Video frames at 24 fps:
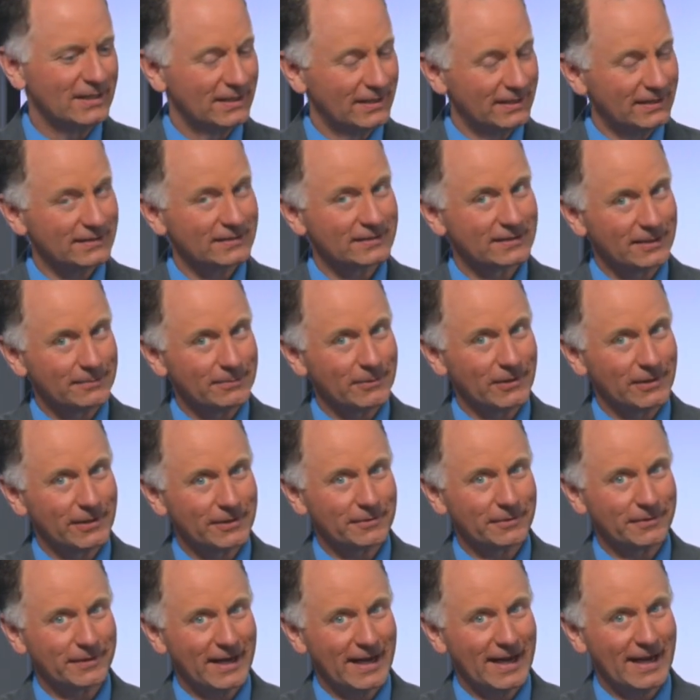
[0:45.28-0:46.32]
yeah, a couple of
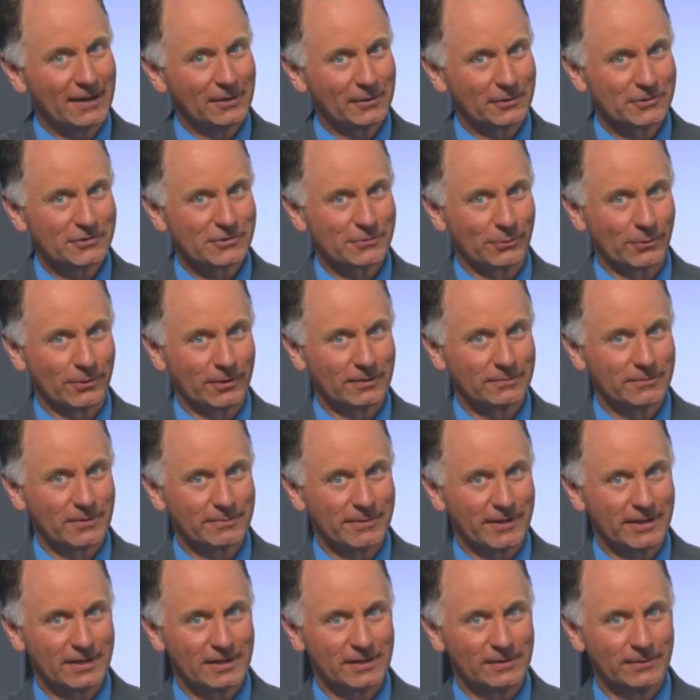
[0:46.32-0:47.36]
hundred dollars for them,
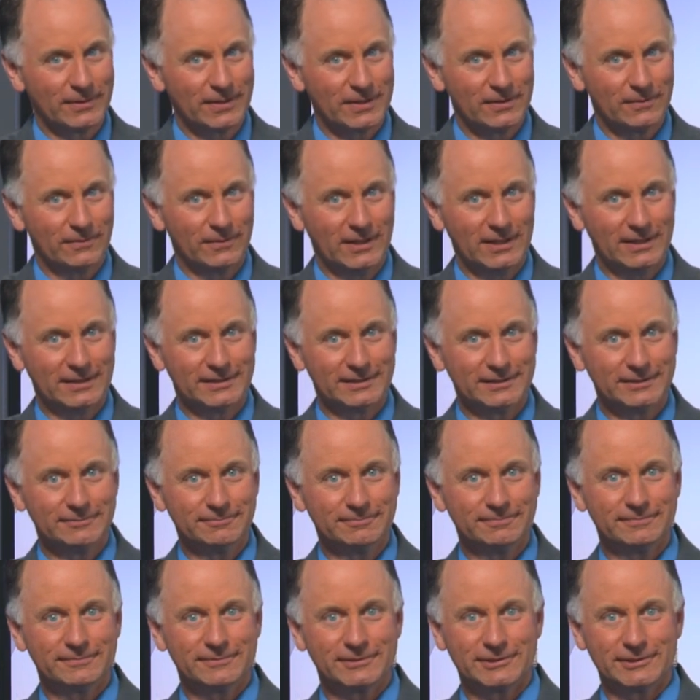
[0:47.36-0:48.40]
depending on what you
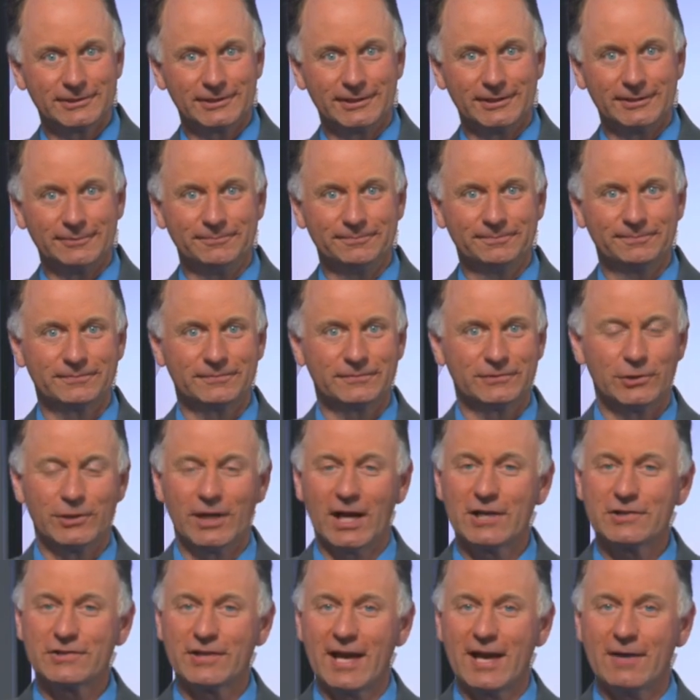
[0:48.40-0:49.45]
wanted. So, you, know,
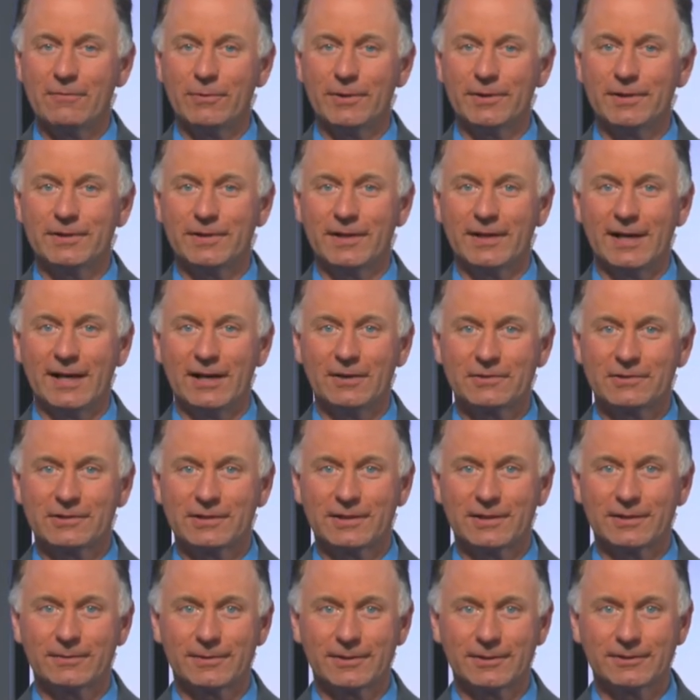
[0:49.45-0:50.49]
you guys I, have one in the house
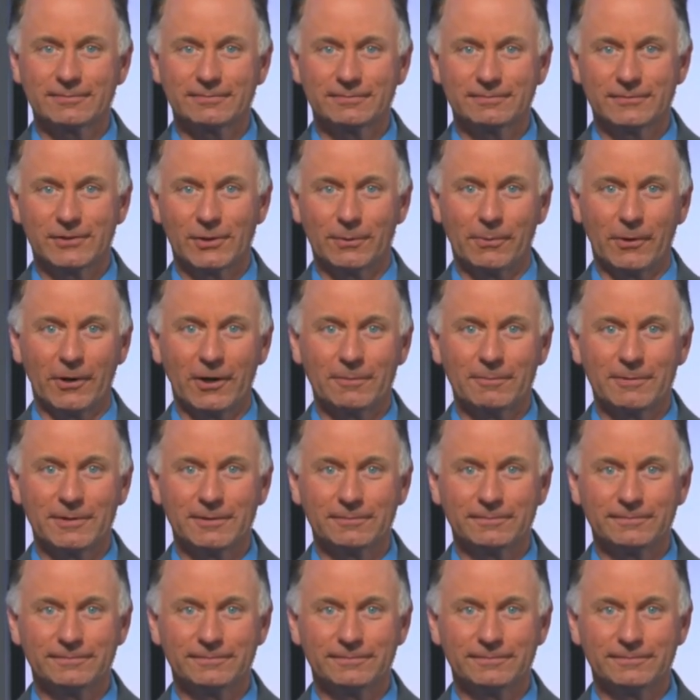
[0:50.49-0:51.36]
anywhere? Apartment? I don't have